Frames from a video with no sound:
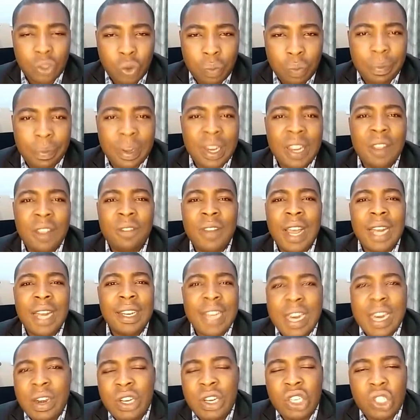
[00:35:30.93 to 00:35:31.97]
you believe that
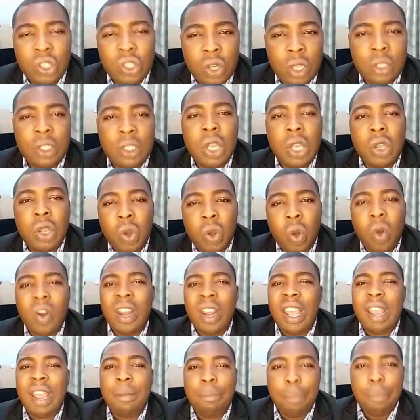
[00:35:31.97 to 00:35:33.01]
there is nothing called
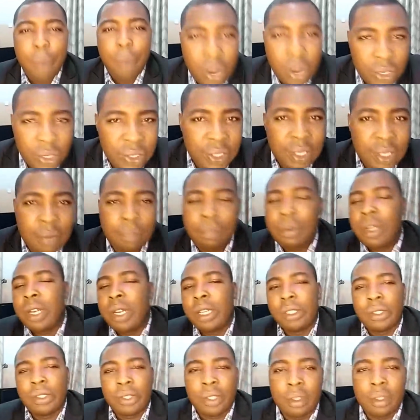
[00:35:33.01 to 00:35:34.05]

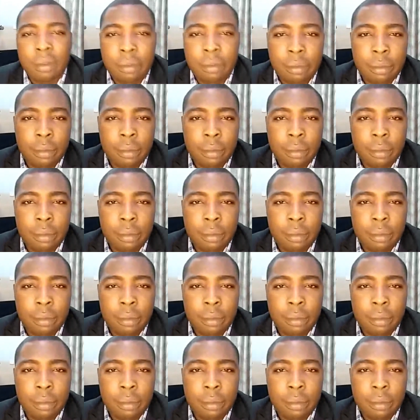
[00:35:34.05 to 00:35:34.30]
impossibility.